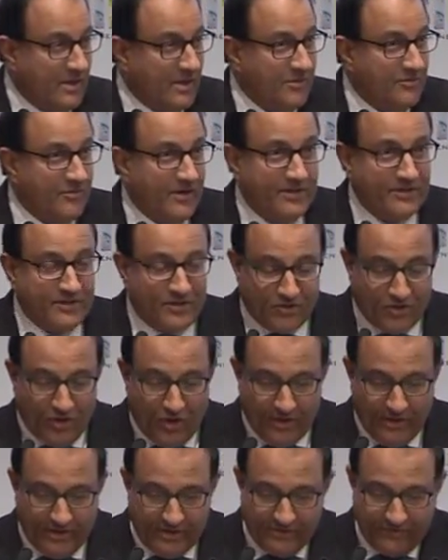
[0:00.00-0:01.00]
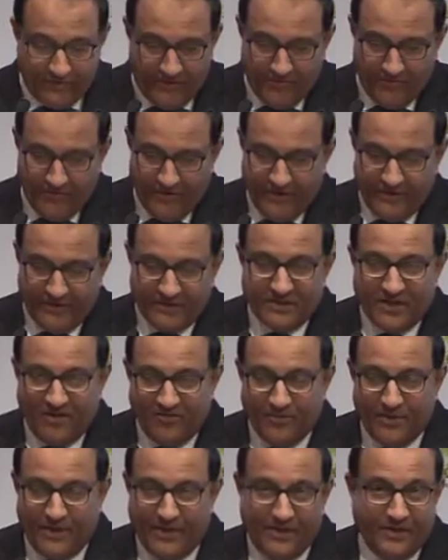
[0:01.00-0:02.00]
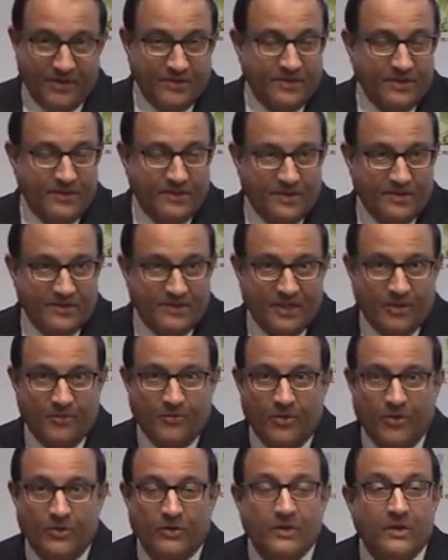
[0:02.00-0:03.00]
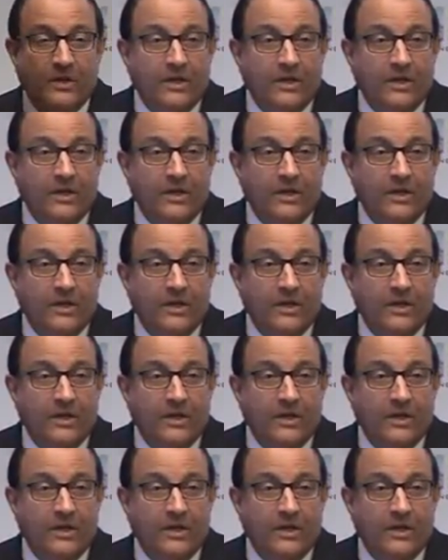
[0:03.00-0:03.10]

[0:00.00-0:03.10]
friends and colleagues from various government agencies in Singapore.